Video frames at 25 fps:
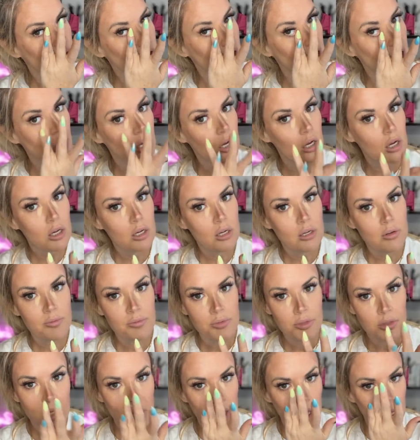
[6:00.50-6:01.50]
Look.
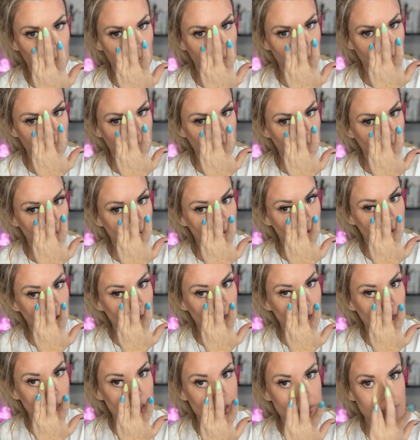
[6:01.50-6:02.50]
Like
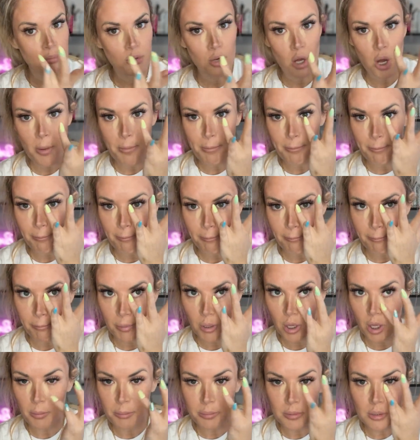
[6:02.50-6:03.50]
fingers, boop,
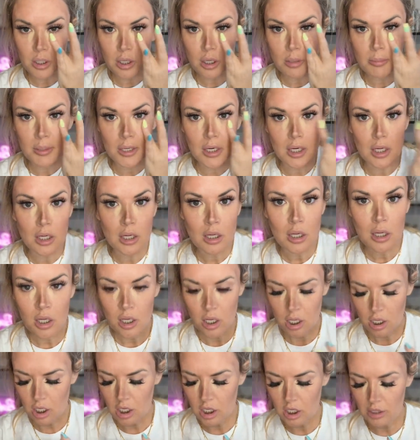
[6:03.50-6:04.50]
boop, a little bit of,
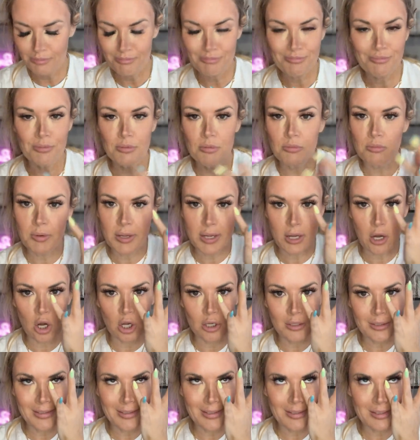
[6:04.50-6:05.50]
we
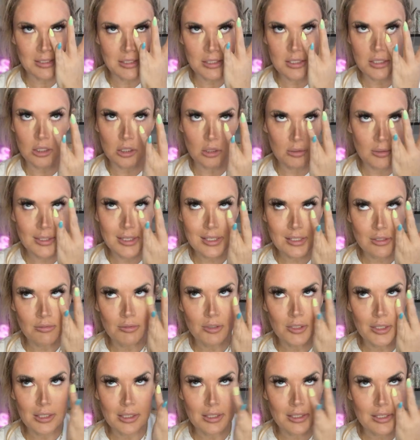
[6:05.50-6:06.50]
call it concealer. It doesn't
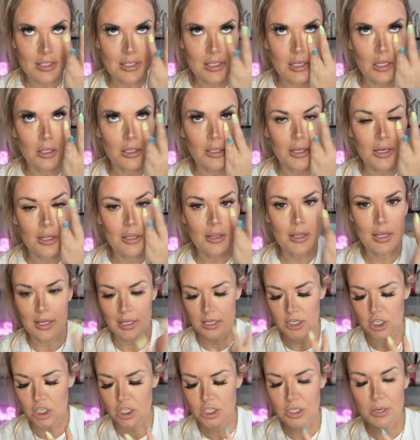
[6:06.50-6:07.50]
really conceal
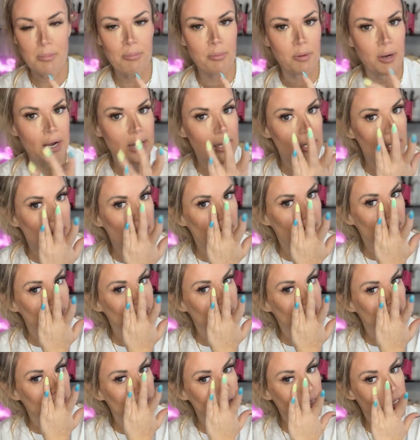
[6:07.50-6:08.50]
anything. It's just a brightening
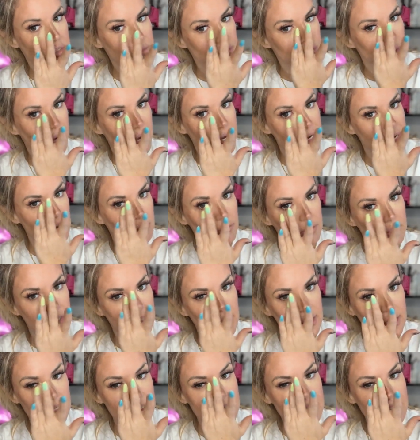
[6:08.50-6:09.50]
highlight. We're just brightening
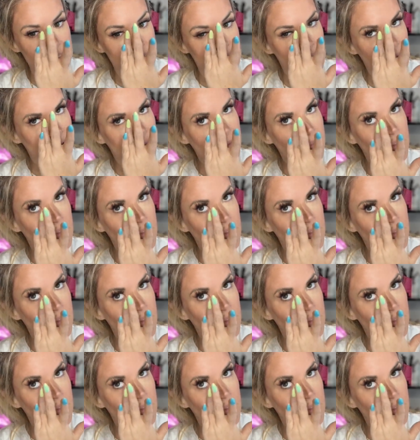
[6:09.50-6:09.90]
with this.